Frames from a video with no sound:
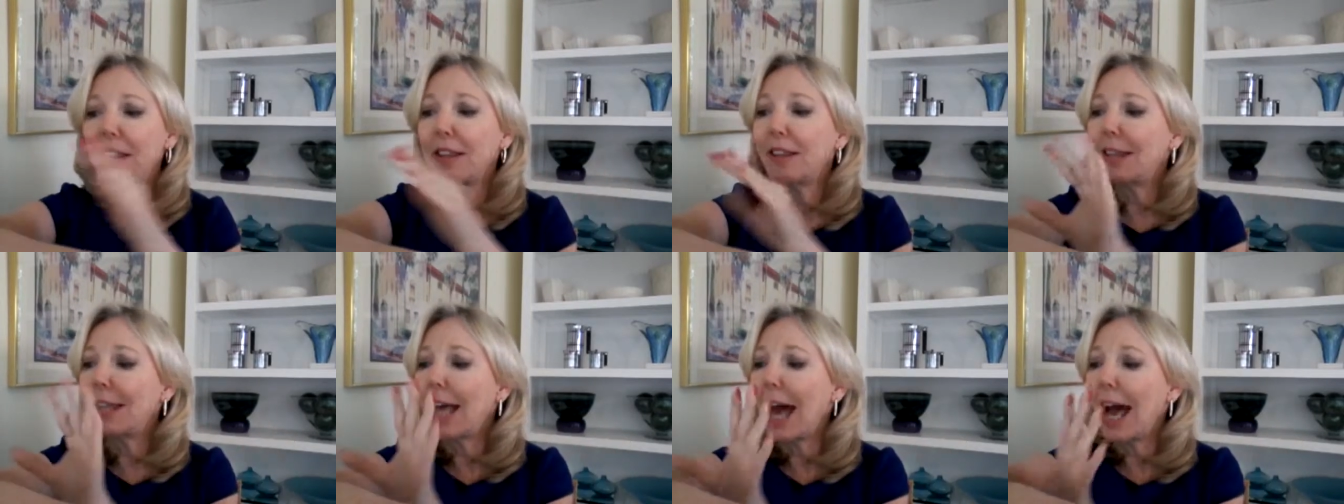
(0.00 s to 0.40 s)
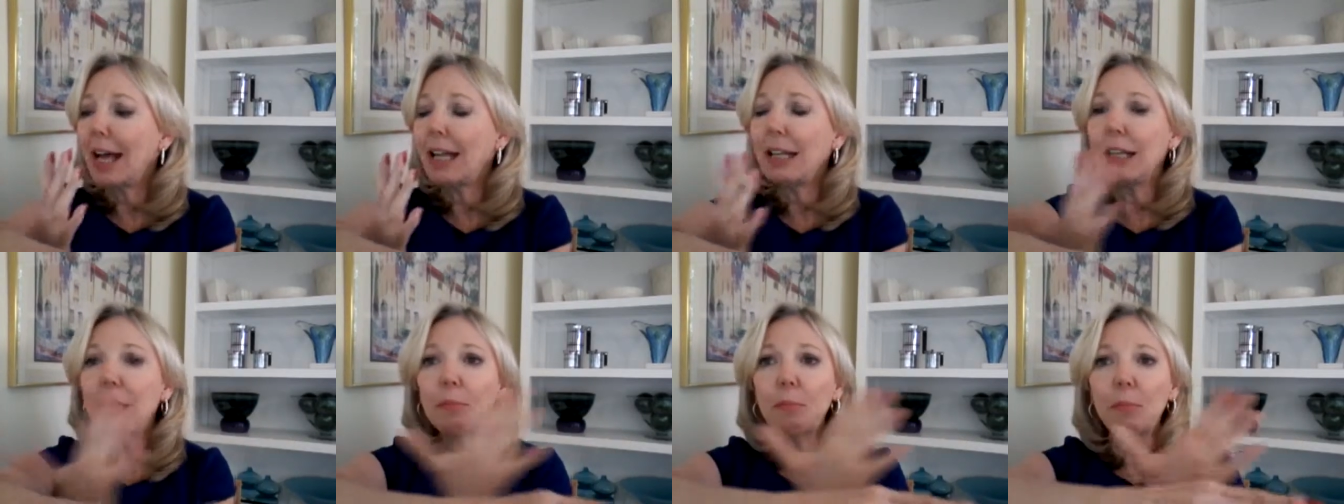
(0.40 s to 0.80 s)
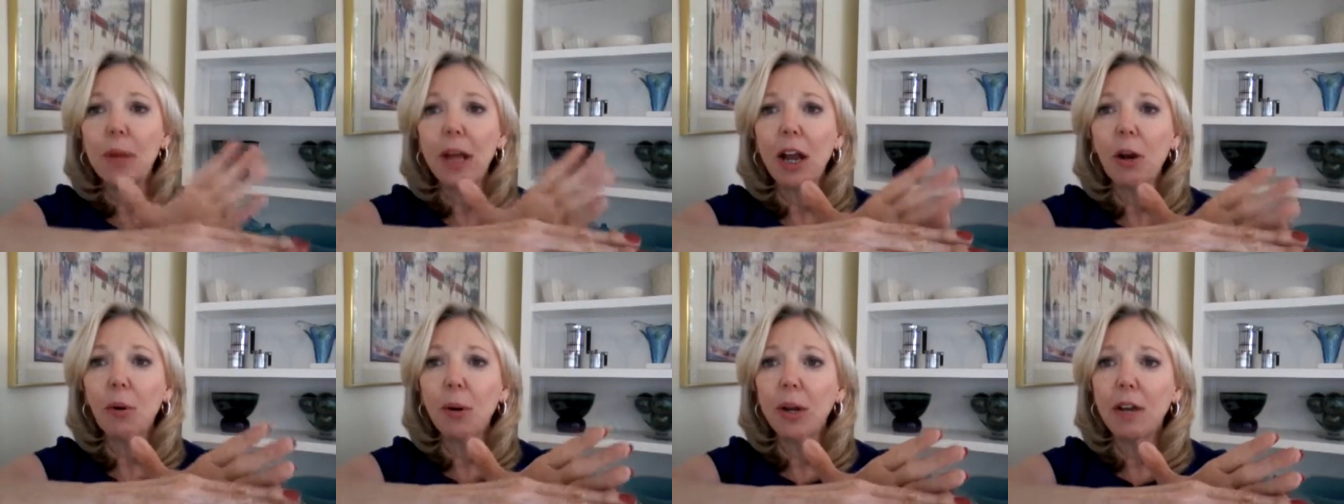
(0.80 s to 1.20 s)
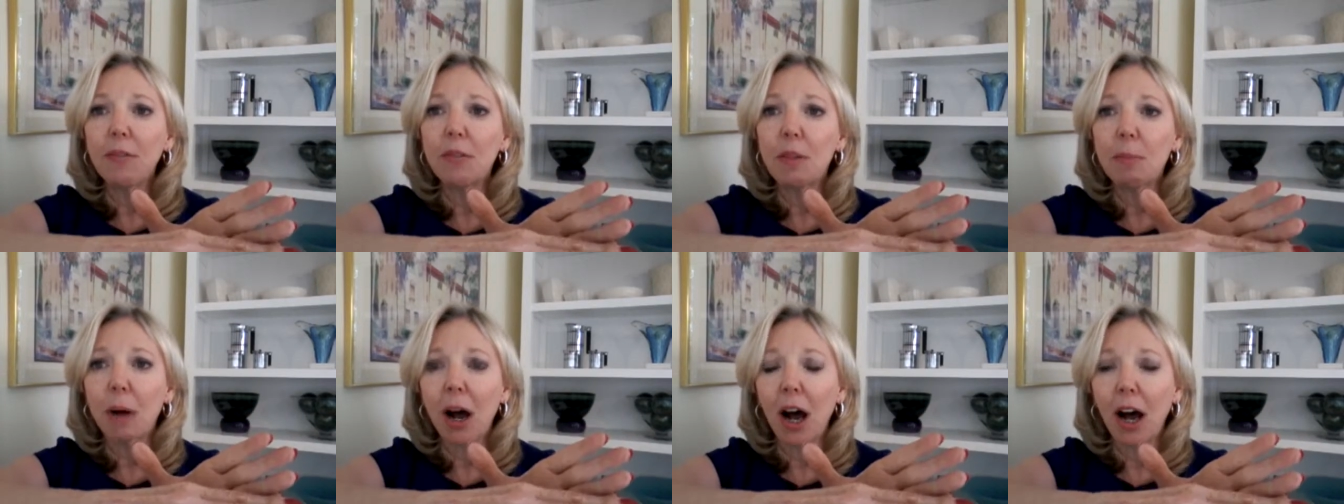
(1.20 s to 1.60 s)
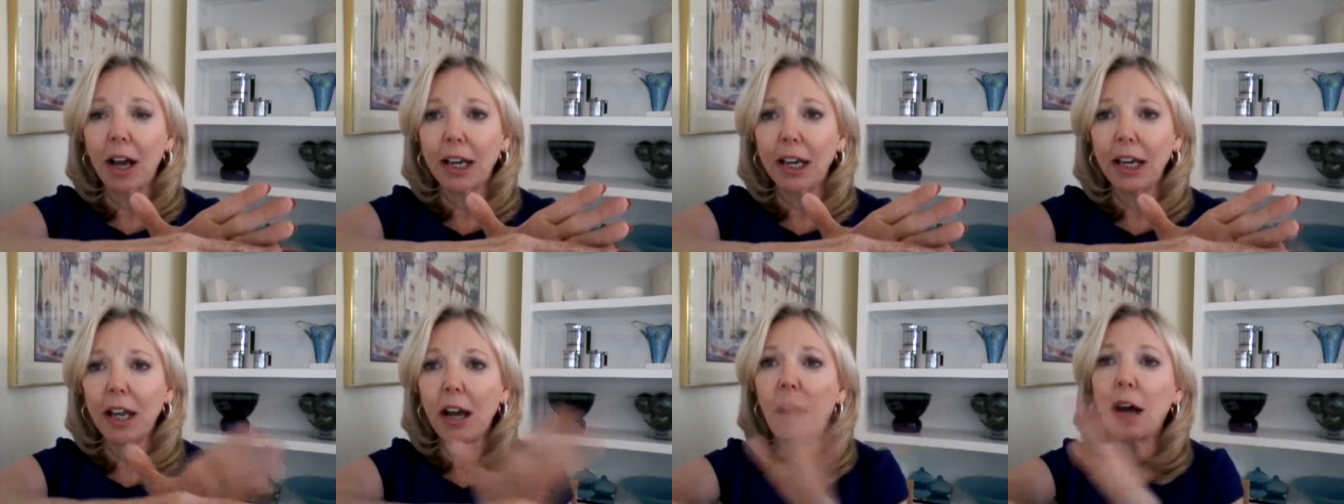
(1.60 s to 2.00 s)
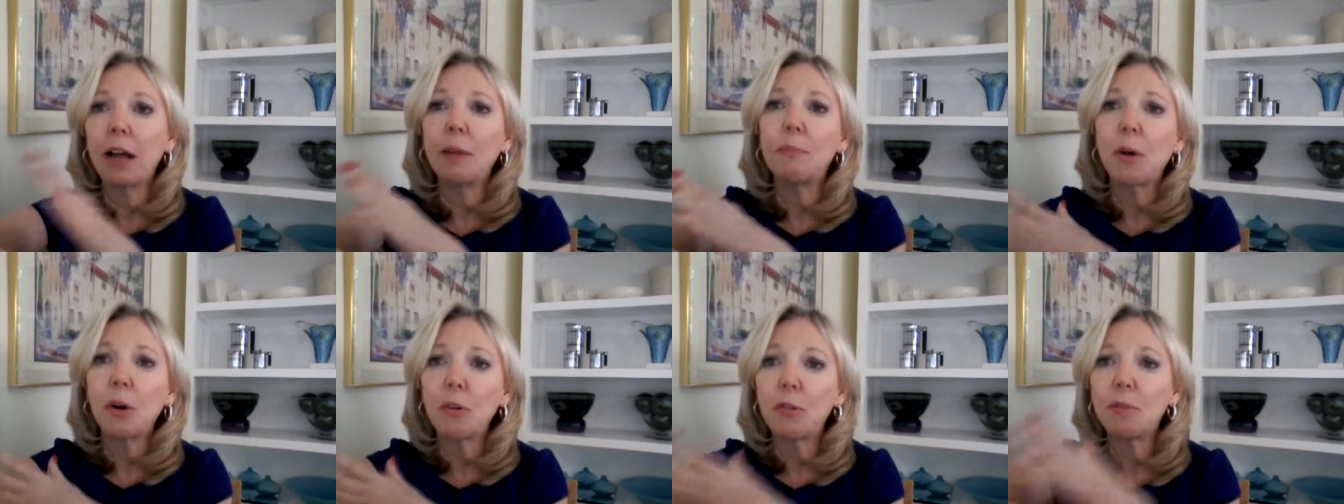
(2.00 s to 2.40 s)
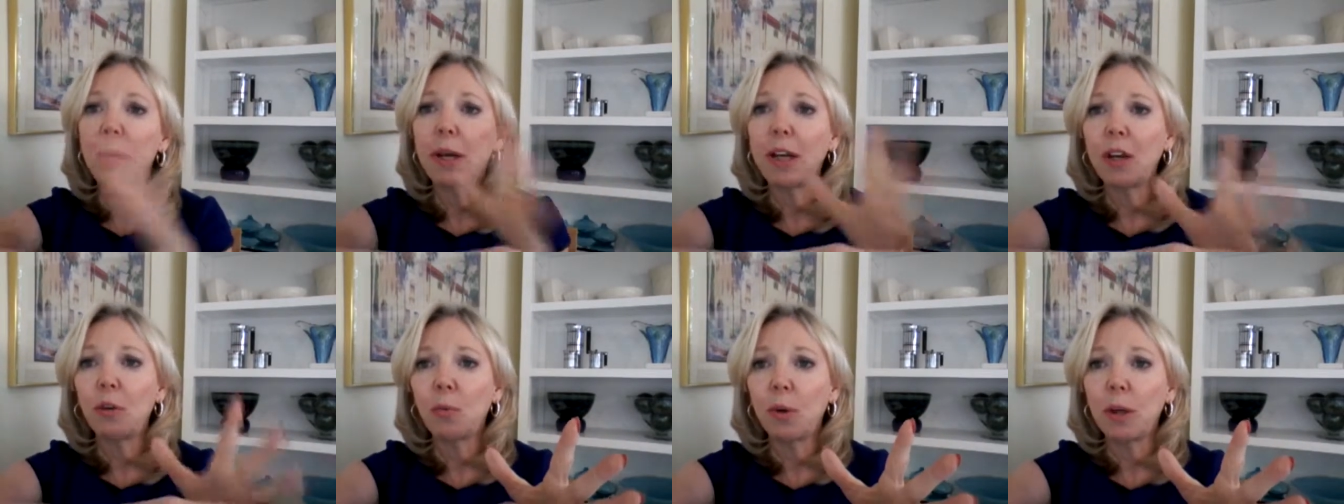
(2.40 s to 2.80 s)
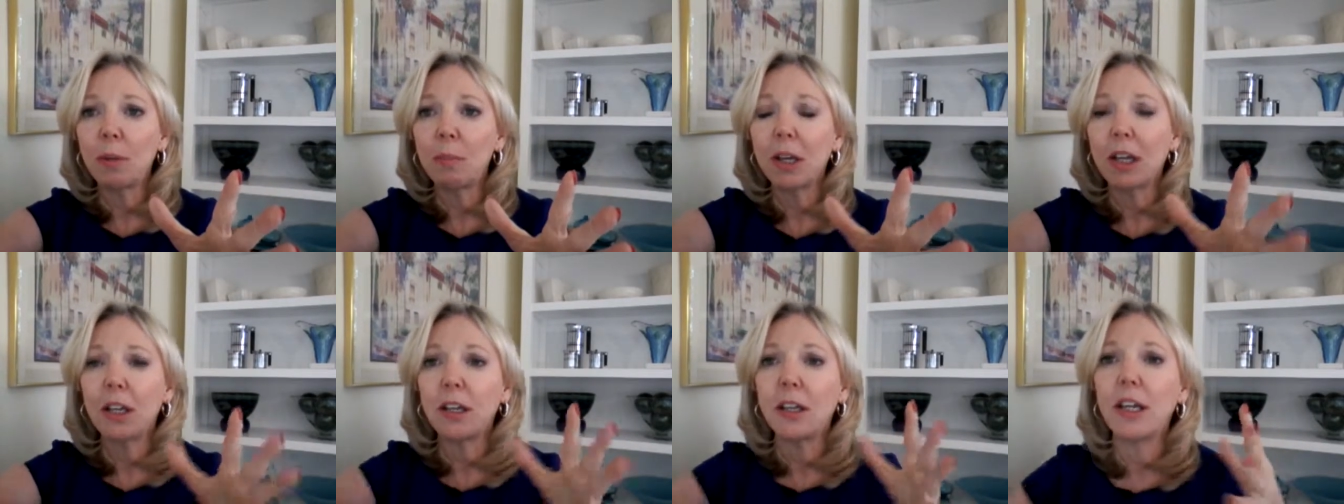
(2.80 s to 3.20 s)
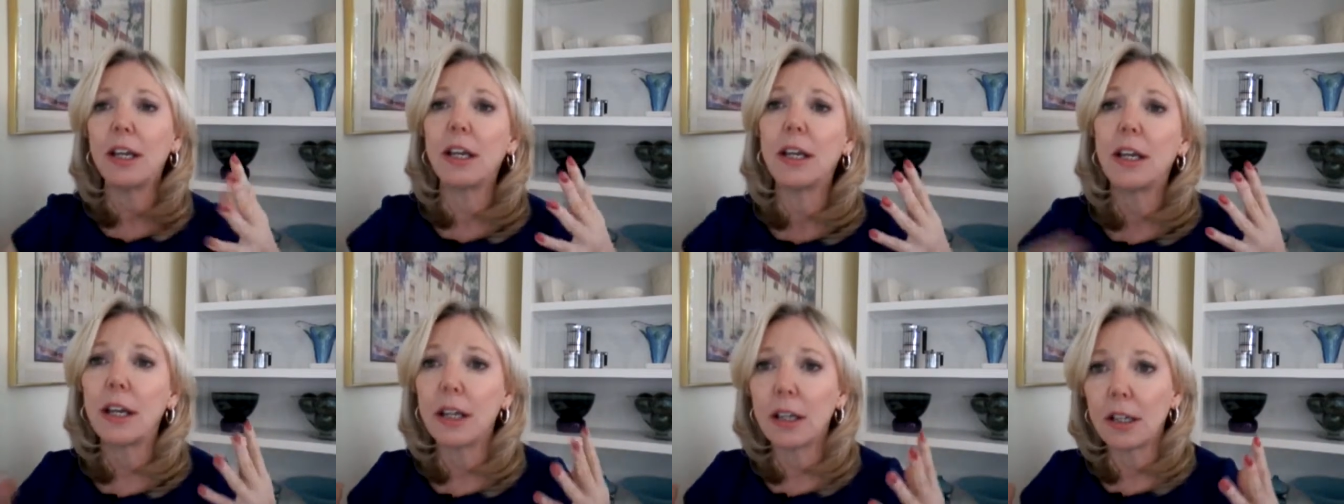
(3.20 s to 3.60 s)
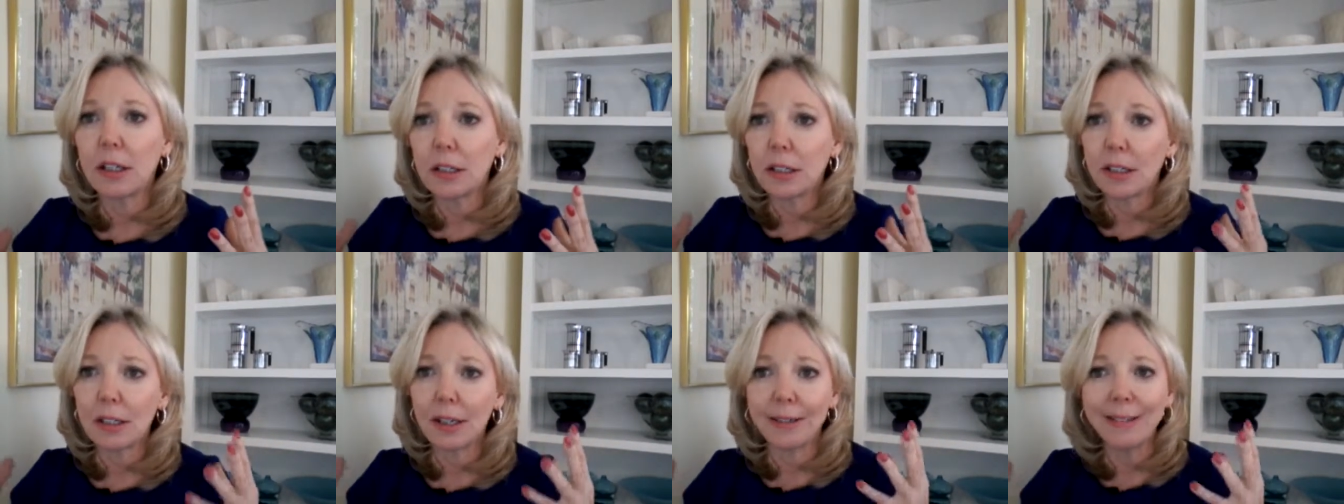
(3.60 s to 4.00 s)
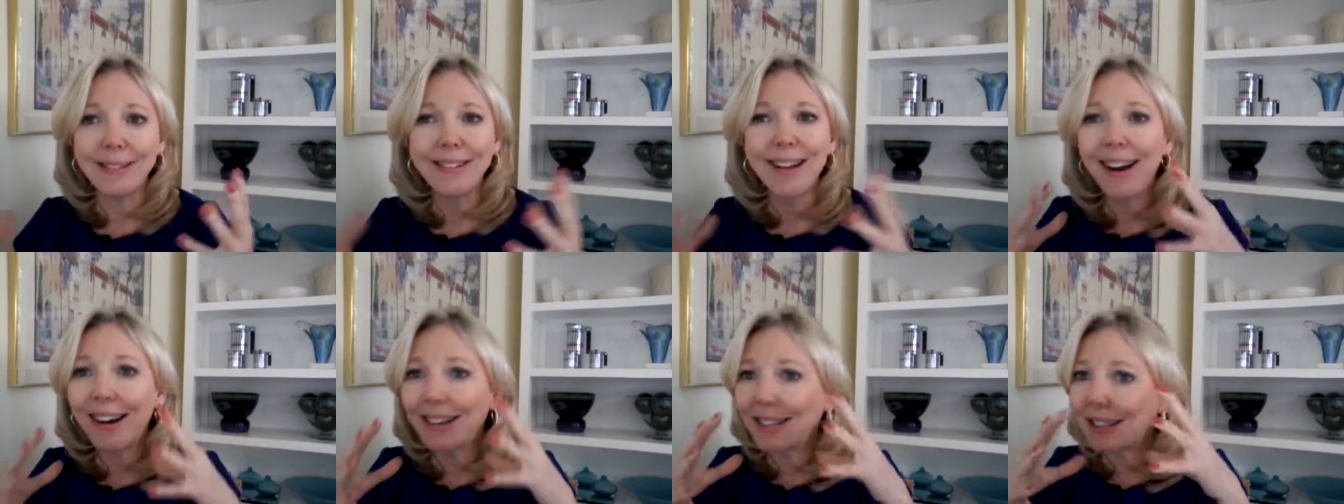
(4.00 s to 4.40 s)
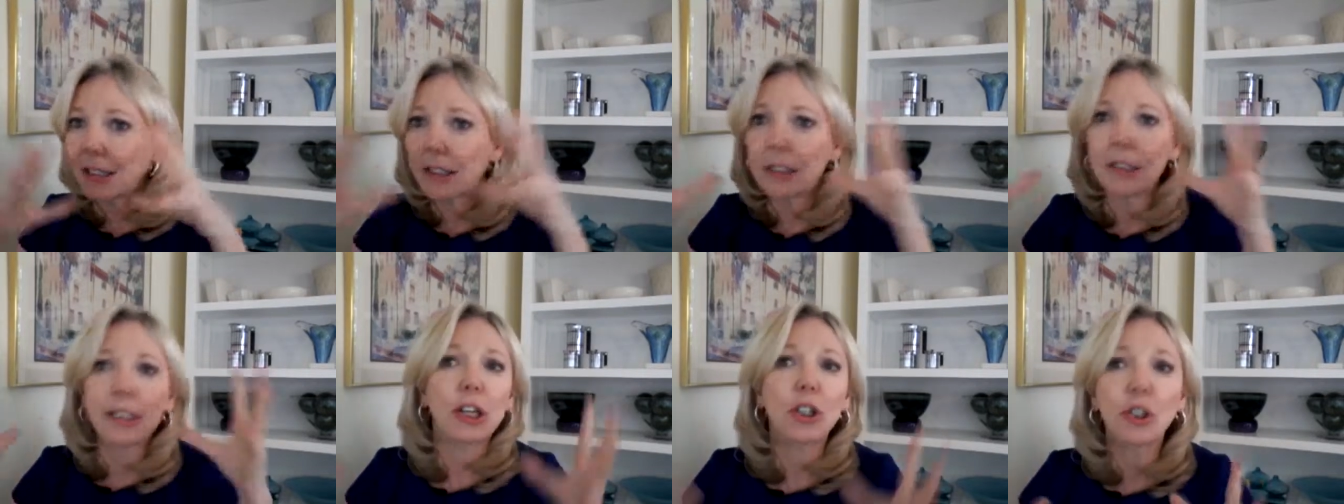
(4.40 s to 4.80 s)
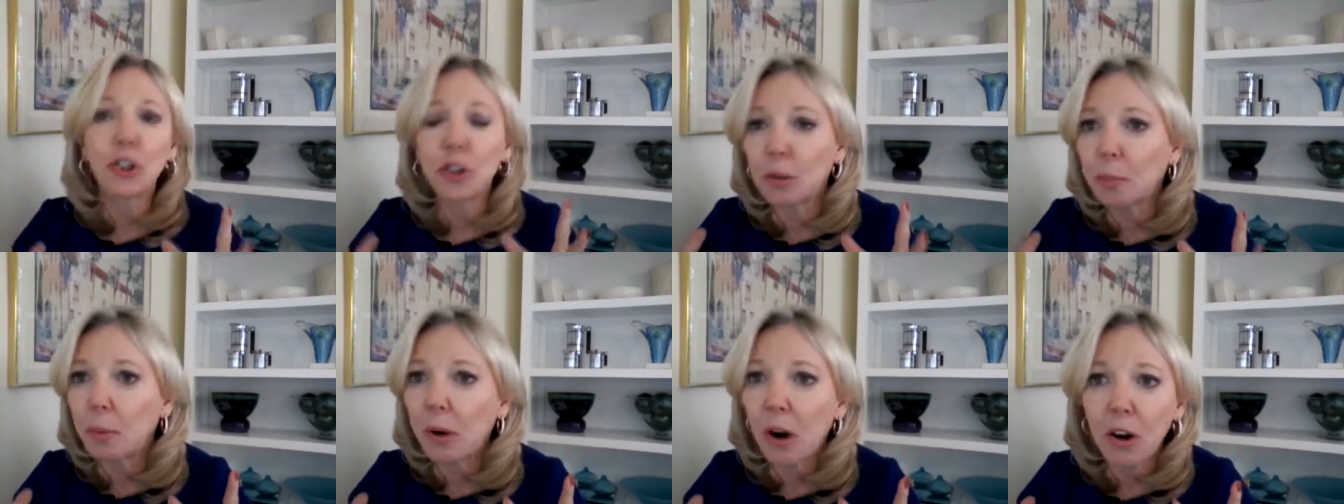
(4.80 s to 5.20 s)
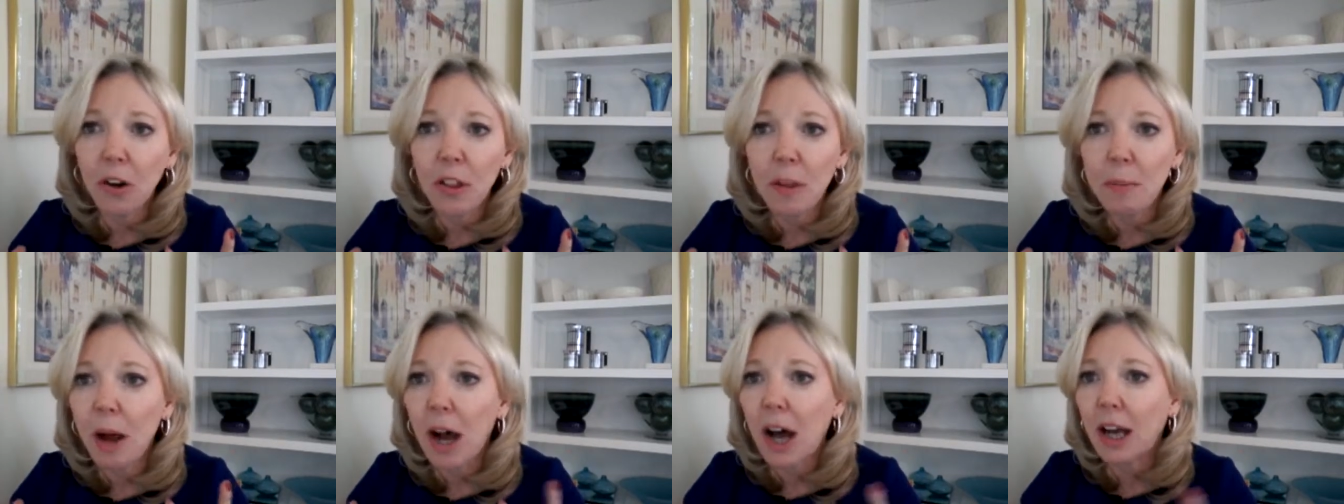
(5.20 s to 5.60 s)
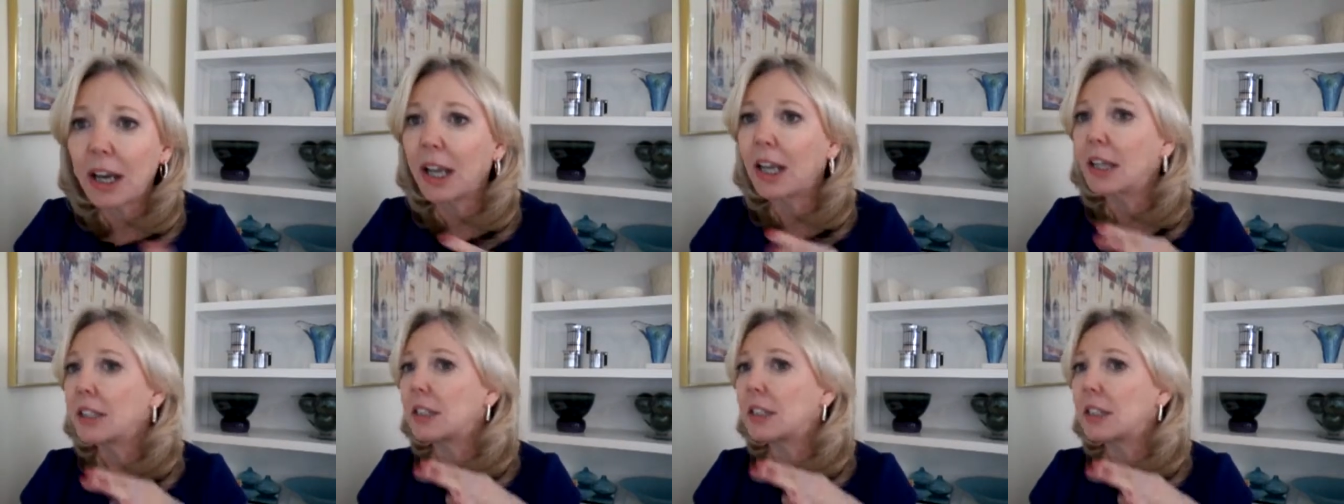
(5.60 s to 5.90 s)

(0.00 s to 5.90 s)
That area of the body on both men and women is a non-sexual part of the body.